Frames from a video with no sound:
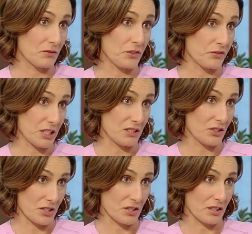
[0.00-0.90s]
15
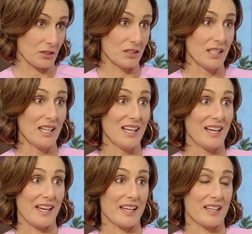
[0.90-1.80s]
years ago. Wow.
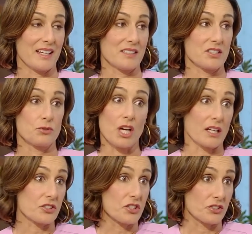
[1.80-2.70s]
And so
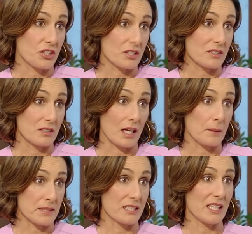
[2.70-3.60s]
doctors are just not
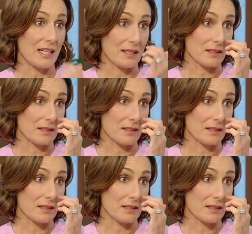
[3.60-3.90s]
up to date.